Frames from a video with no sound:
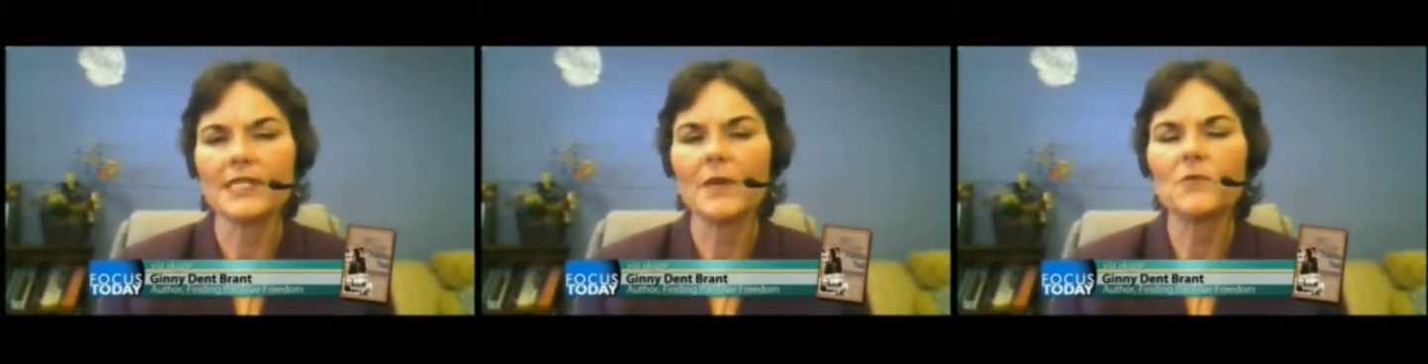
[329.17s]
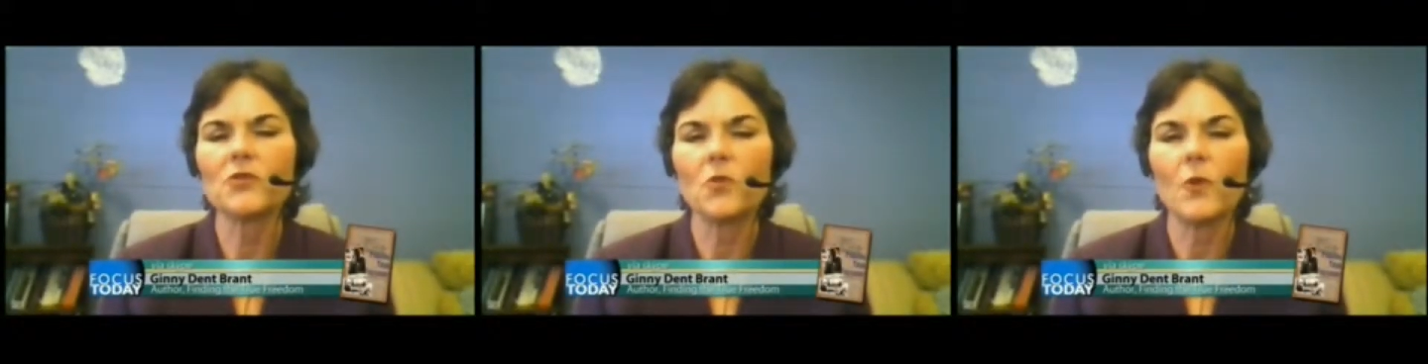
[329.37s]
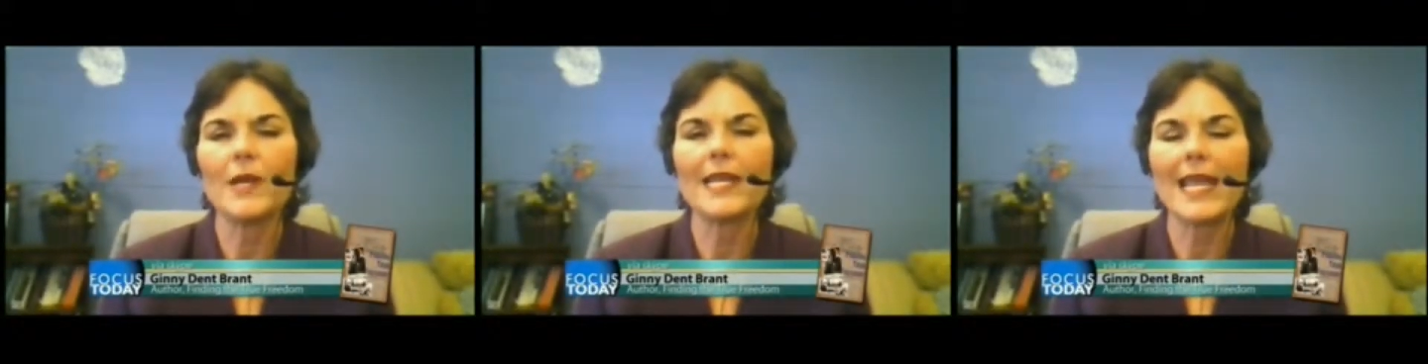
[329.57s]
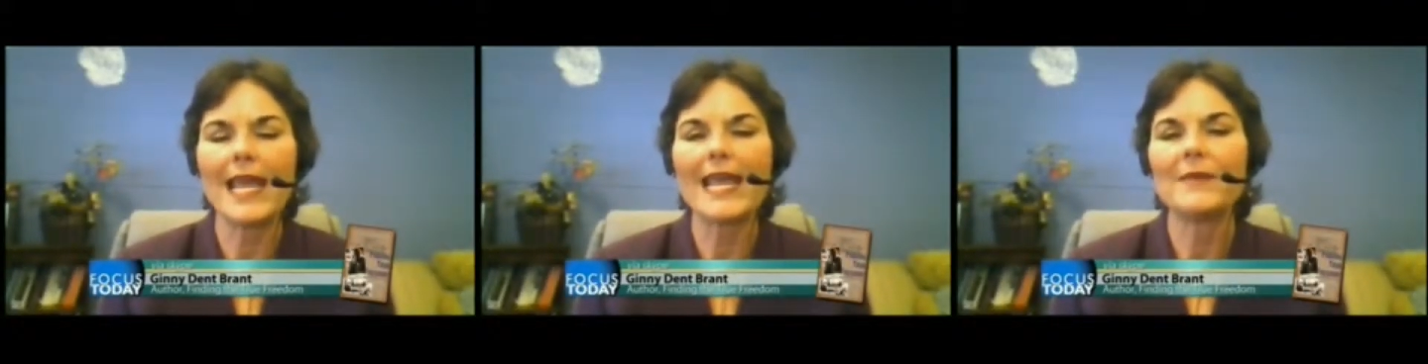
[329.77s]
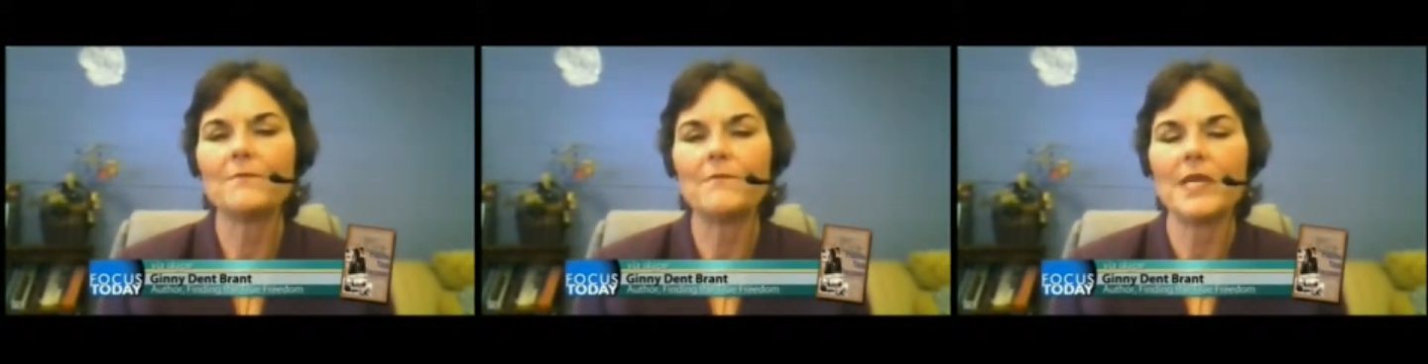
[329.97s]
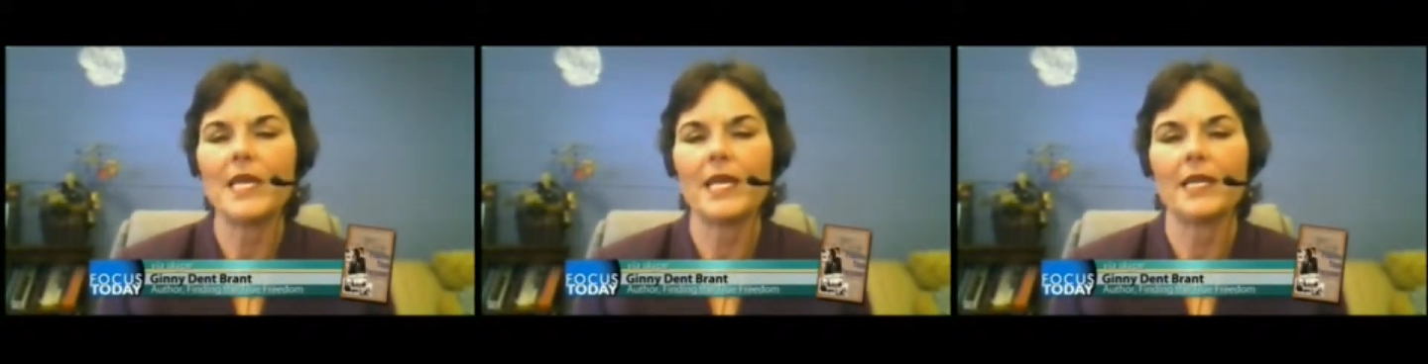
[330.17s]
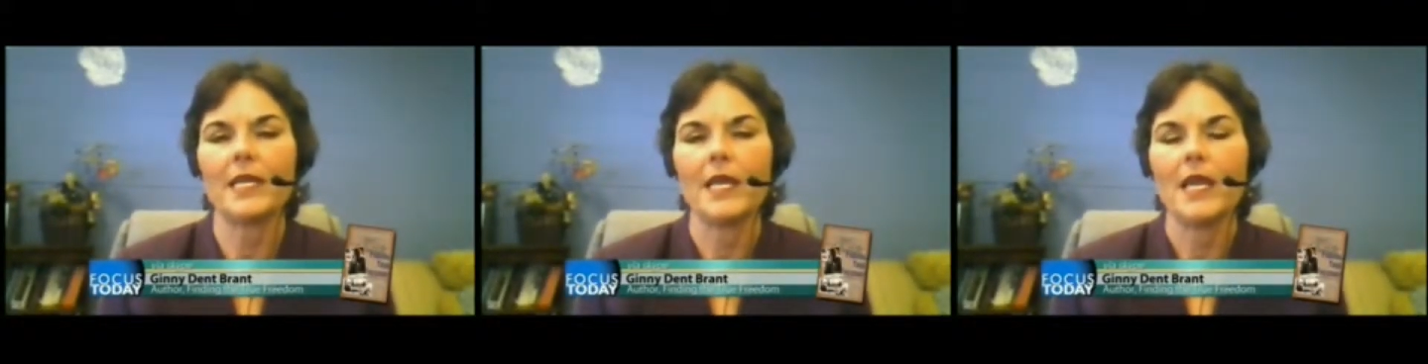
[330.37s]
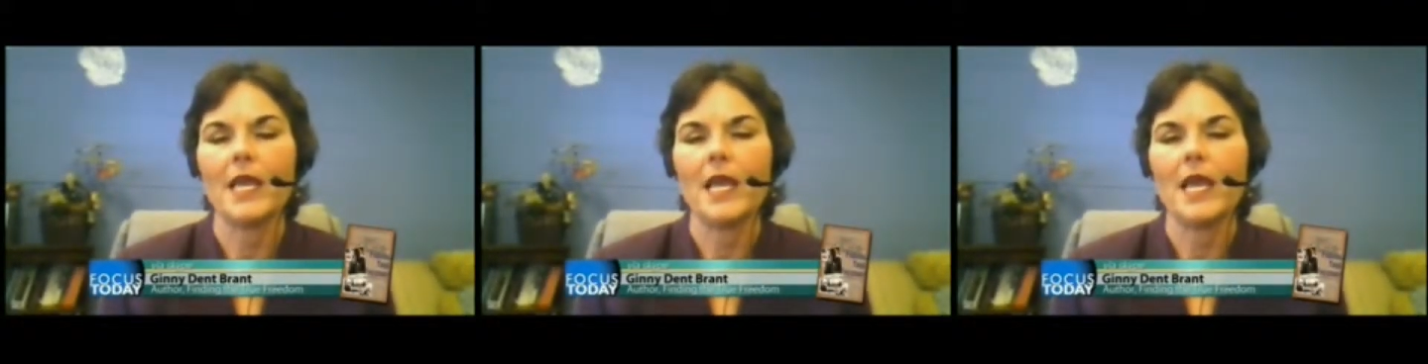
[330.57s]
Some 28 men
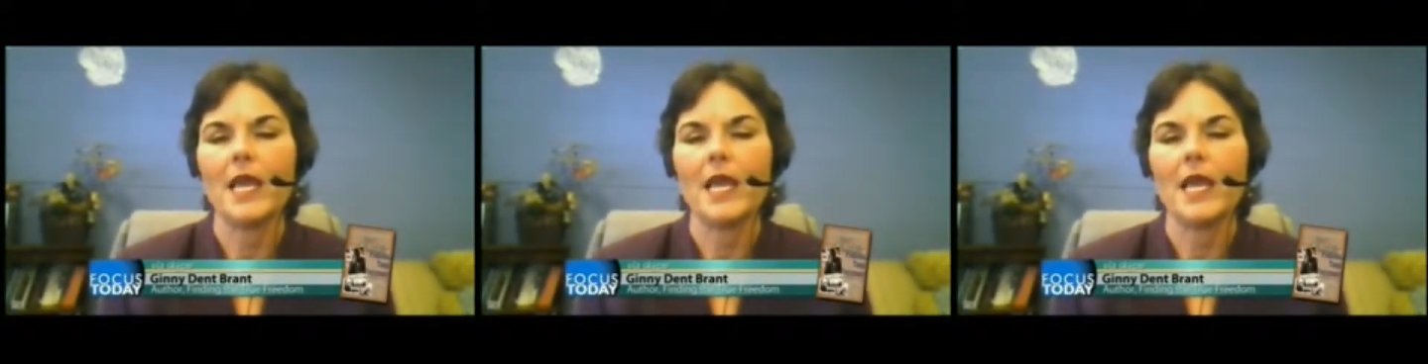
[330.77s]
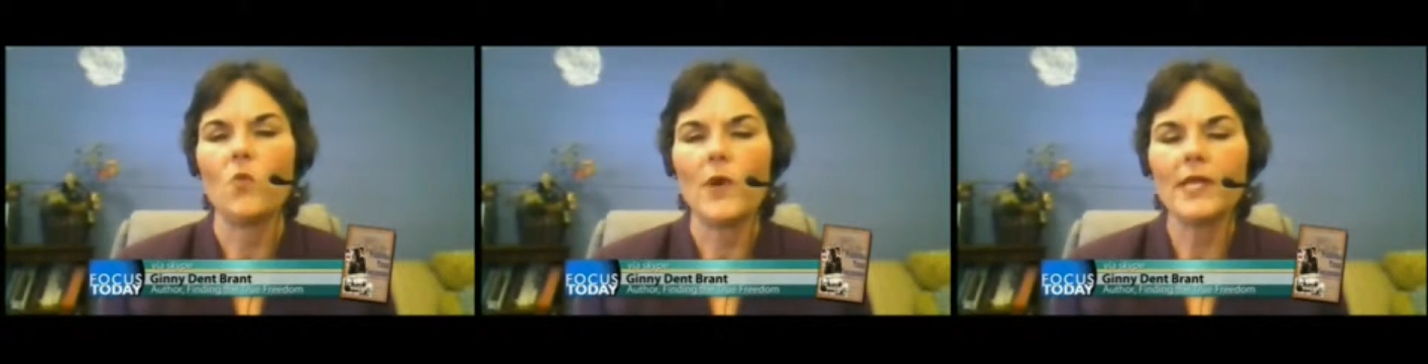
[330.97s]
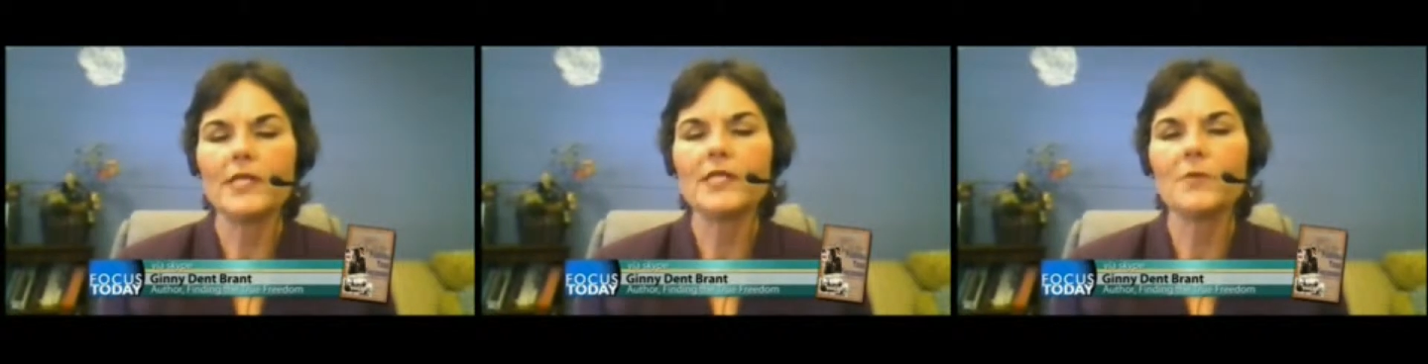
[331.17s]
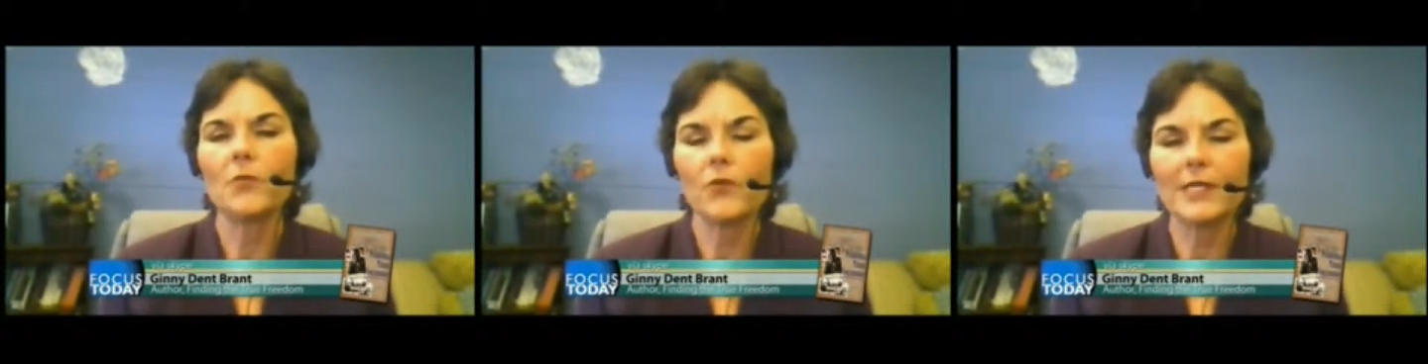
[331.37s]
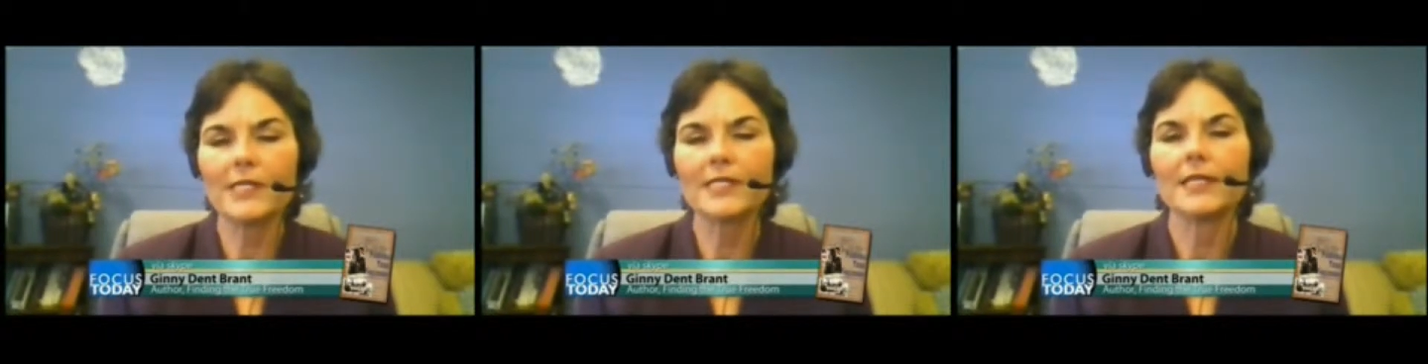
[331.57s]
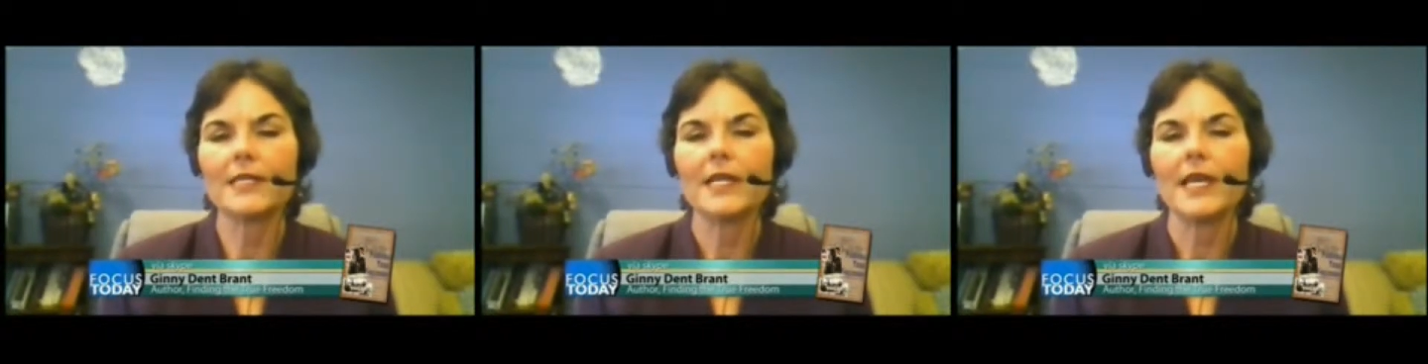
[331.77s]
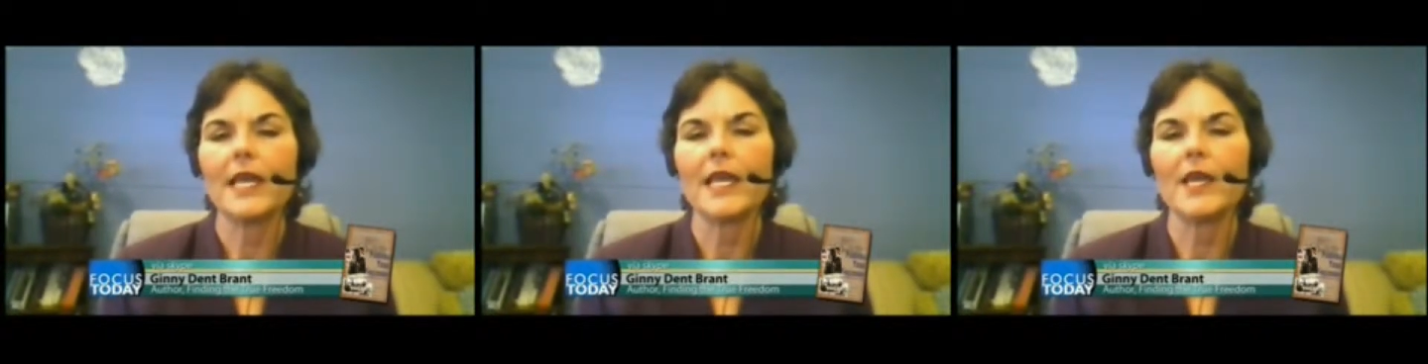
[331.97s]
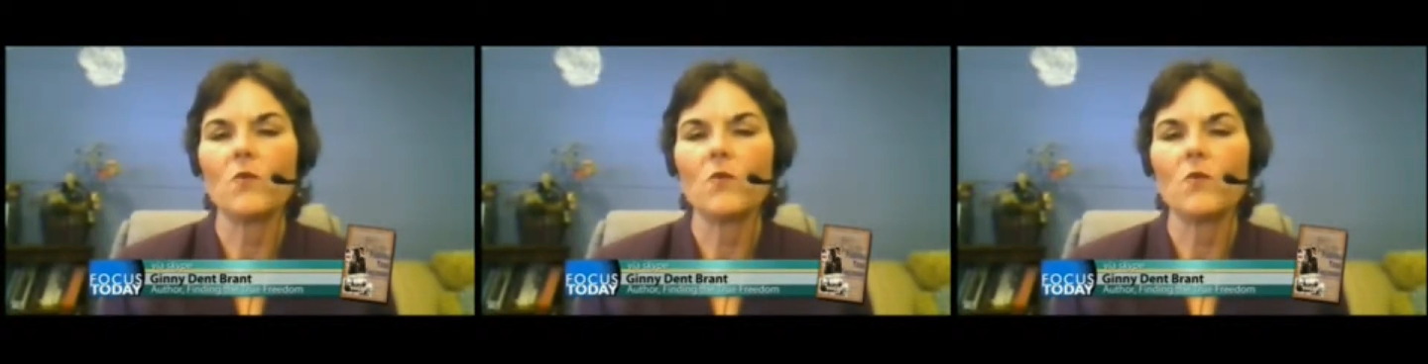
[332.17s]
went to prison
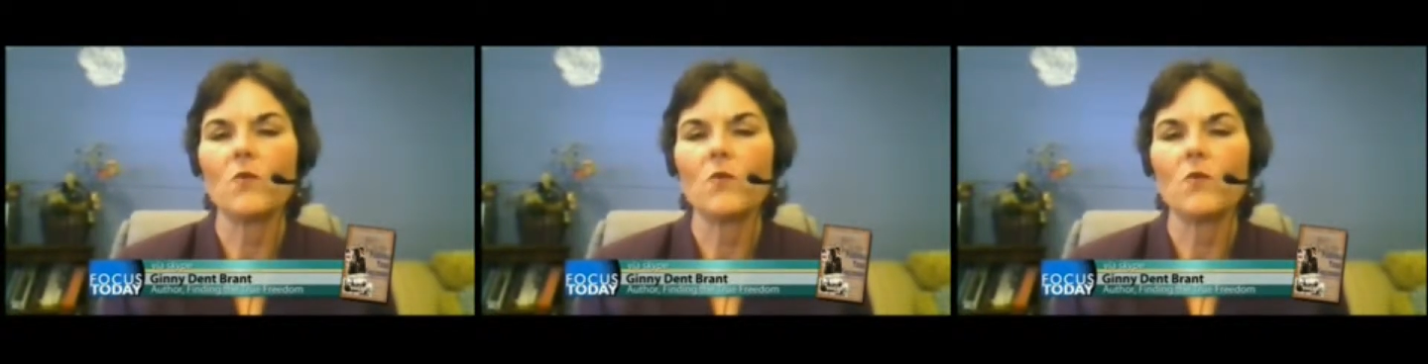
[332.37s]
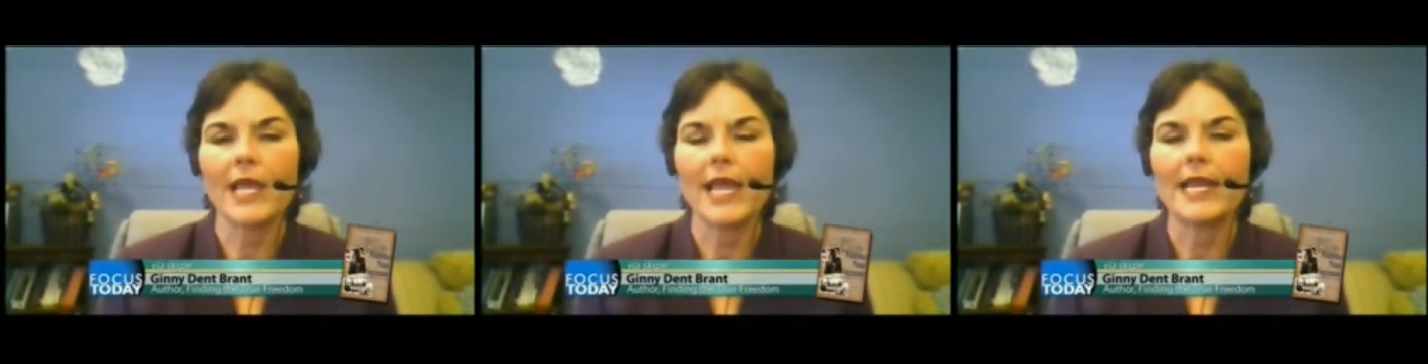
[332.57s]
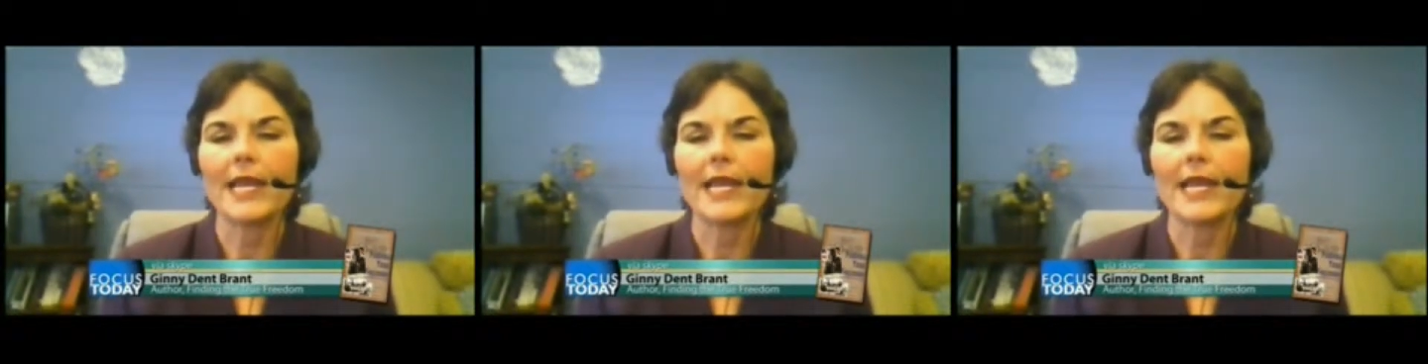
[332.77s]
in Watergate,